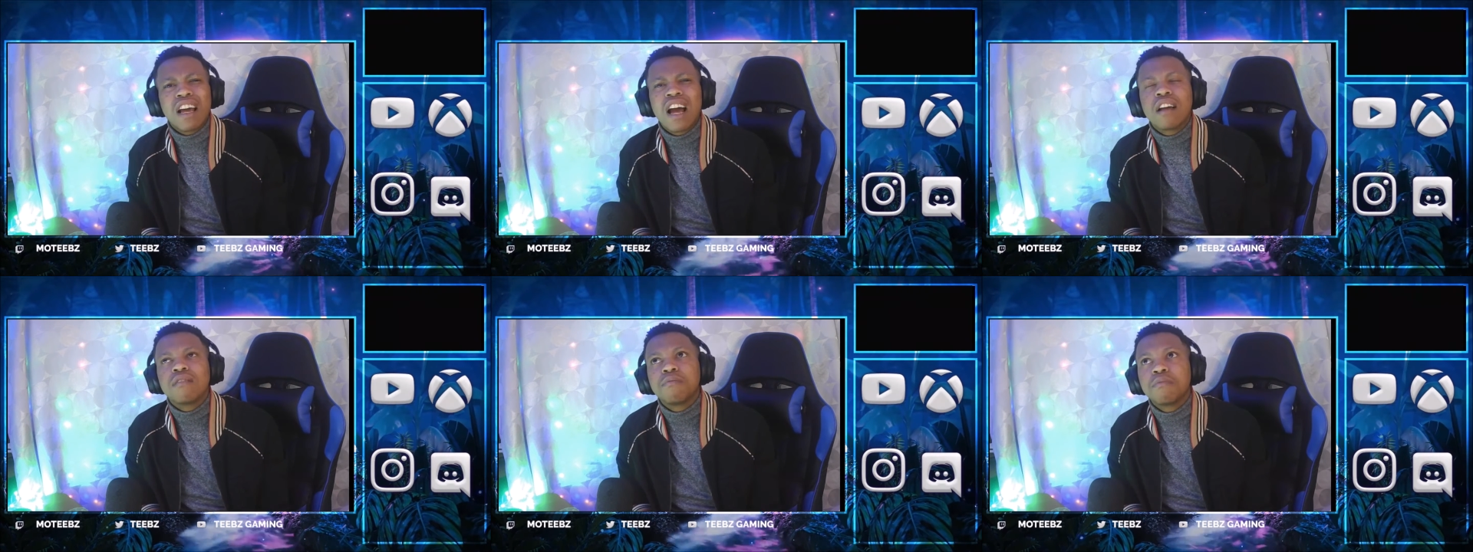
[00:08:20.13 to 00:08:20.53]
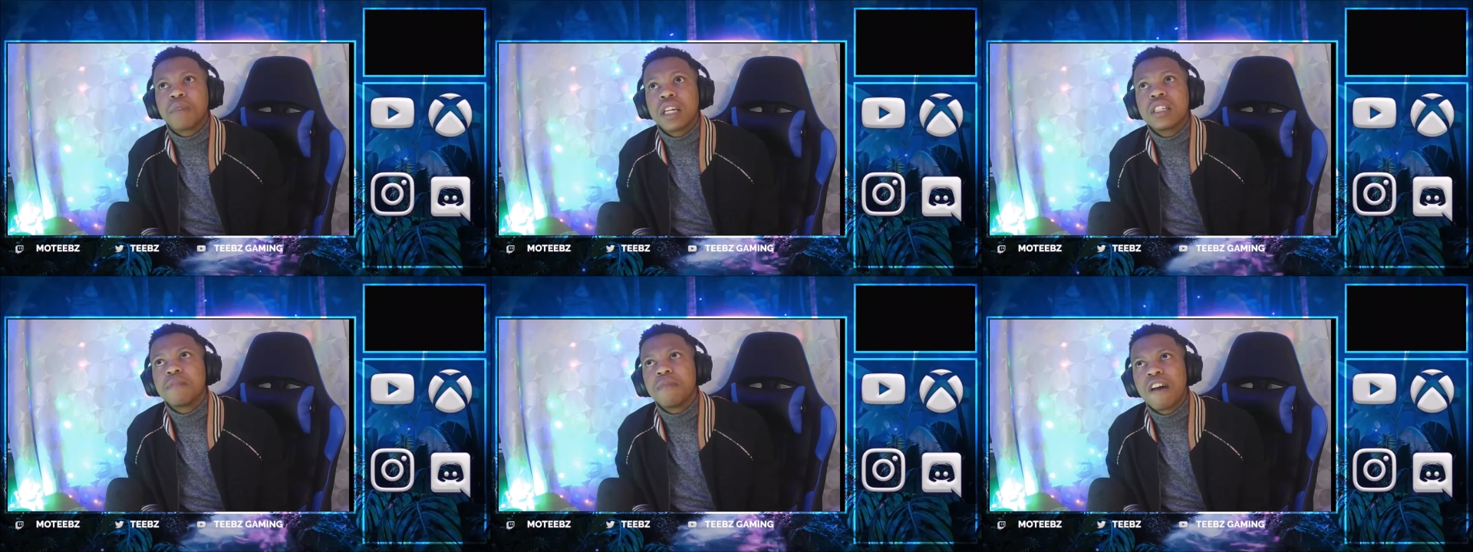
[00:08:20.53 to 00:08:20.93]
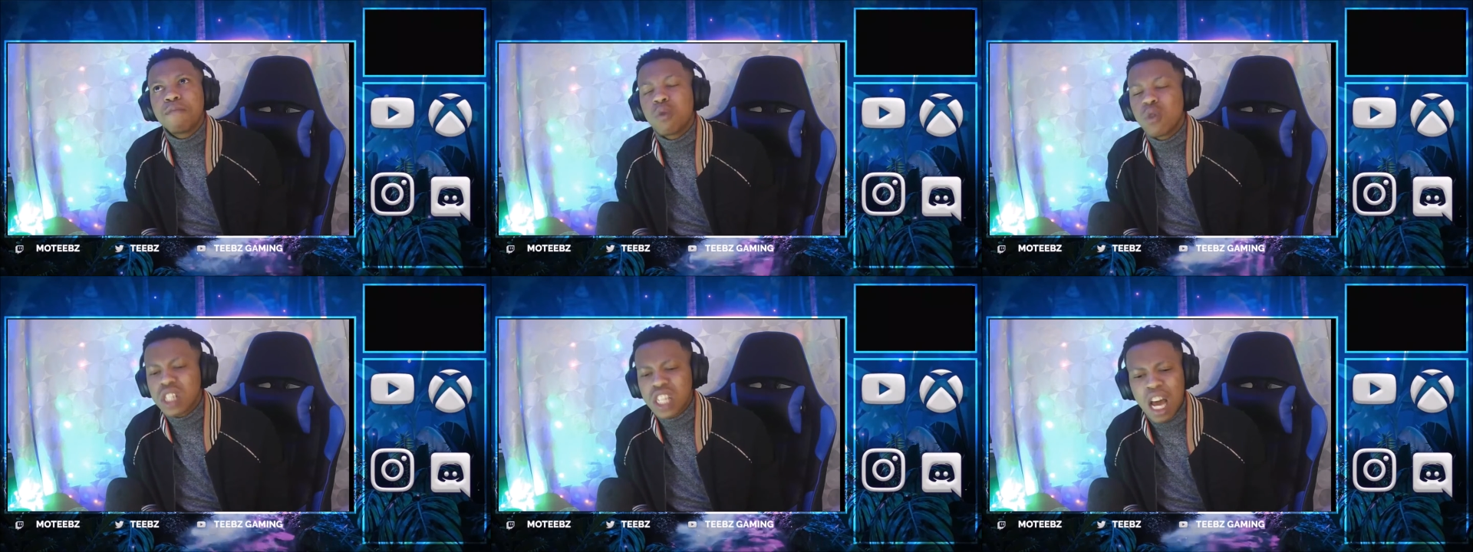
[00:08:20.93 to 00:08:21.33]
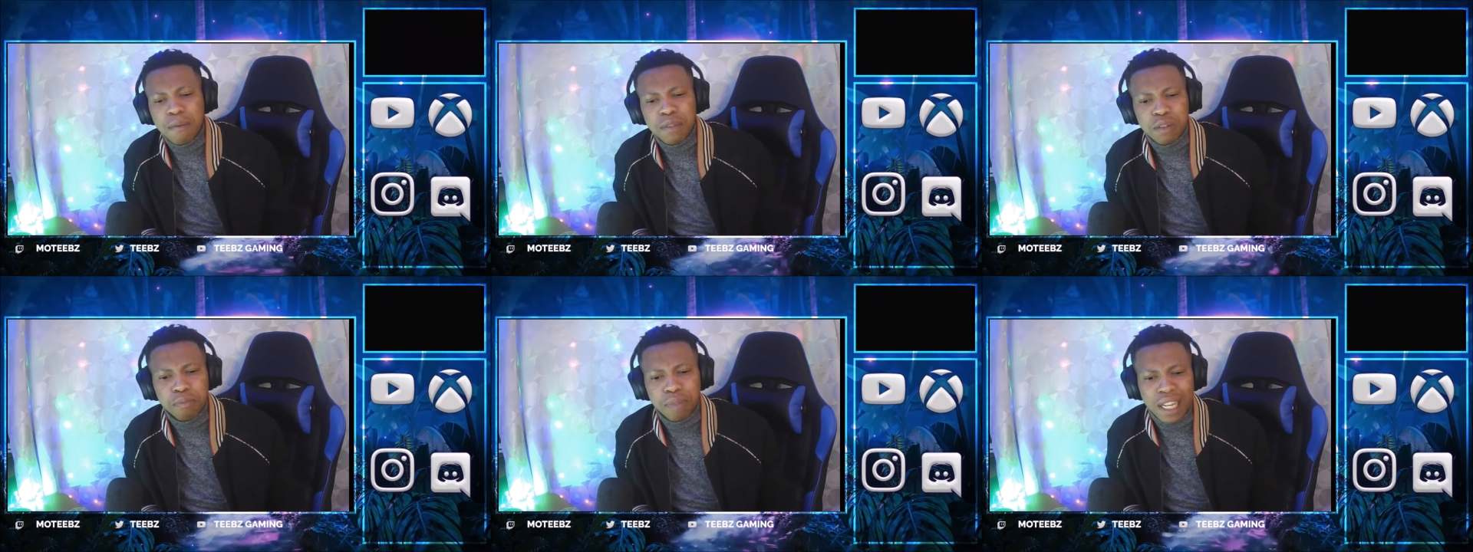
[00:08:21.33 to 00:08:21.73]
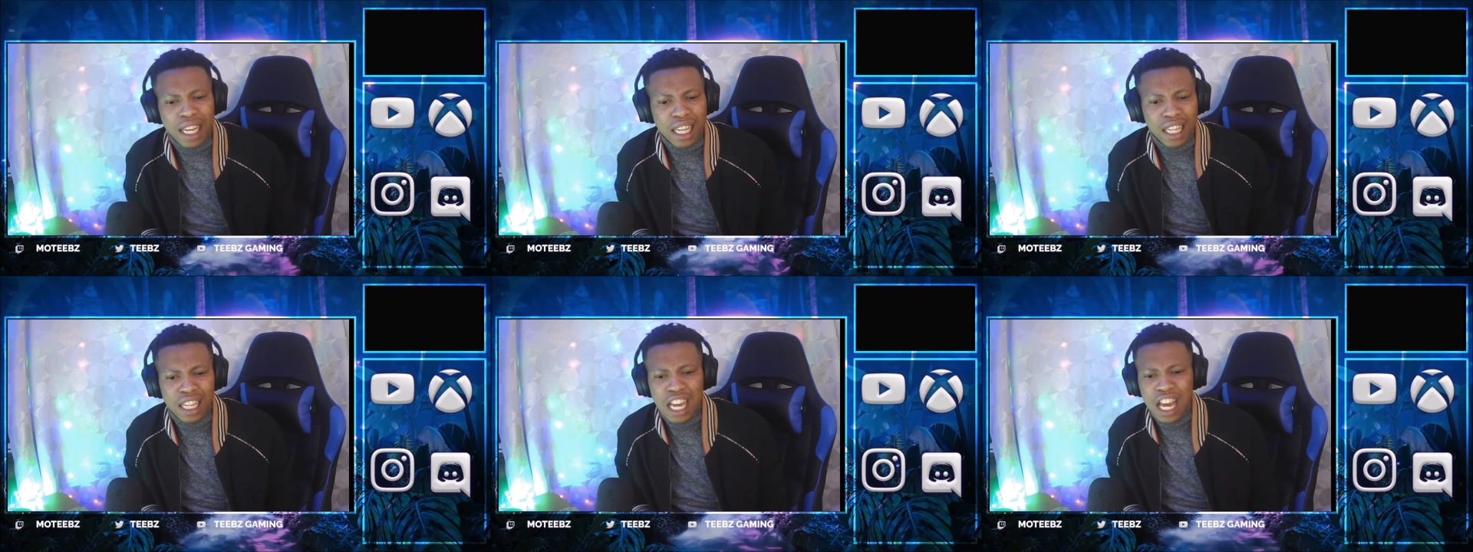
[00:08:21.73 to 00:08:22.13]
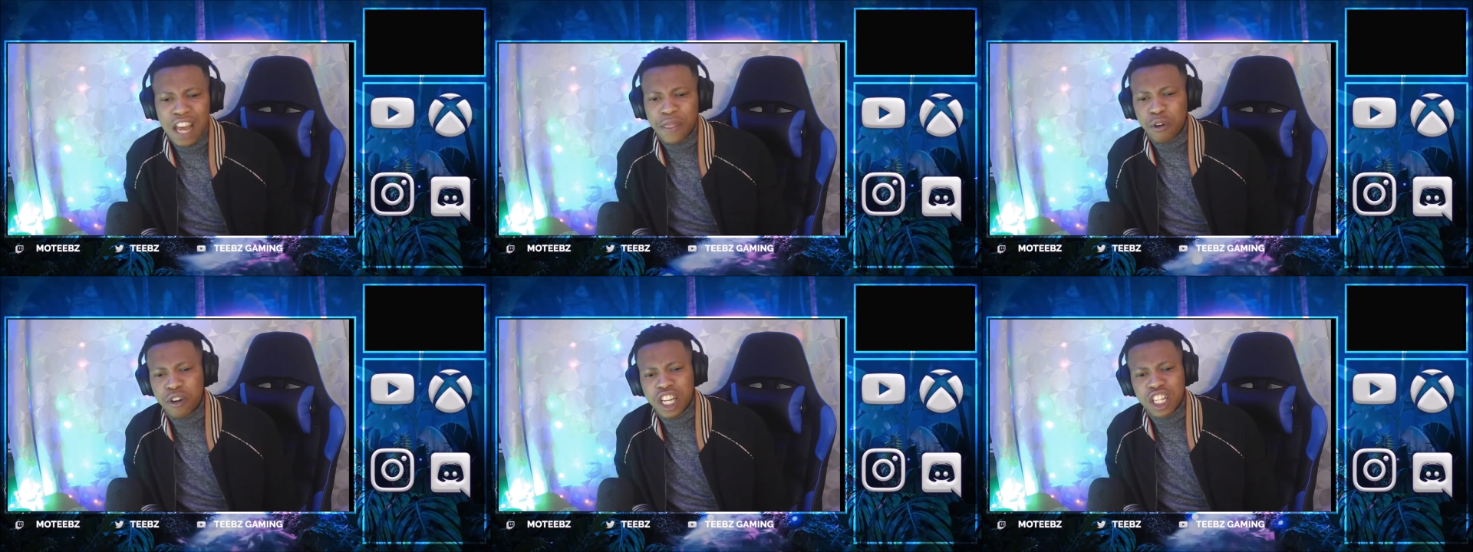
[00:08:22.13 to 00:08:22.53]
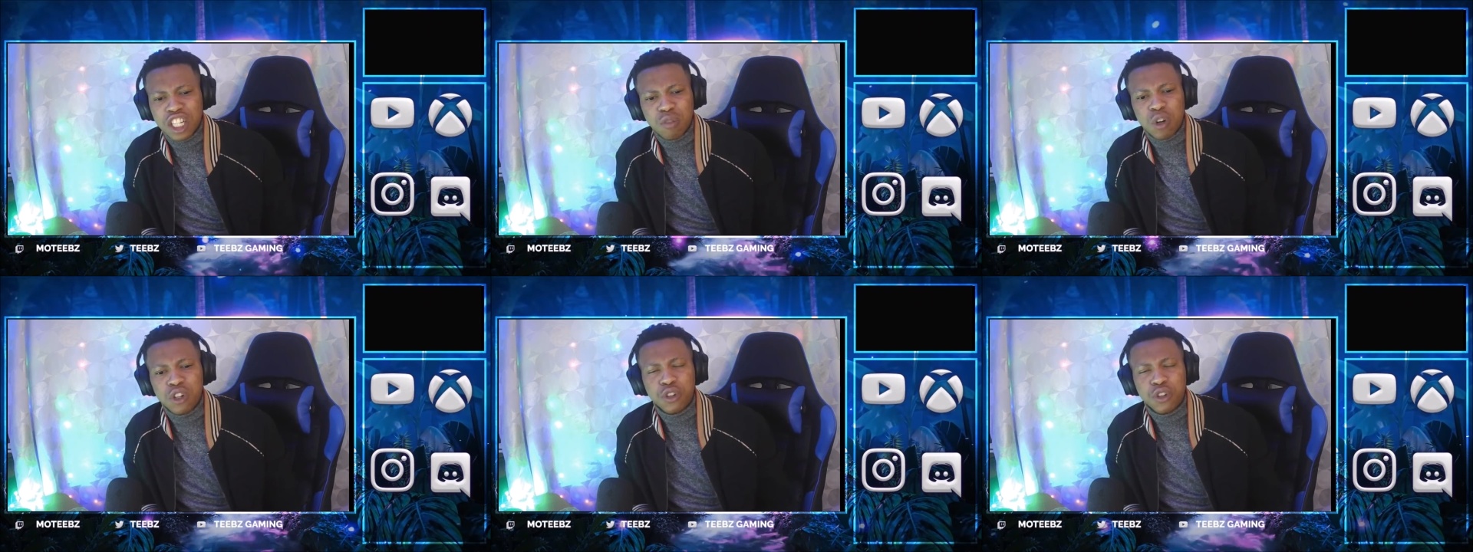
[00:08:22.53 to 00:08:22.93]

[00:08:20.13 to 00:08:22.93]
makes them have more time to play. They don't actually want to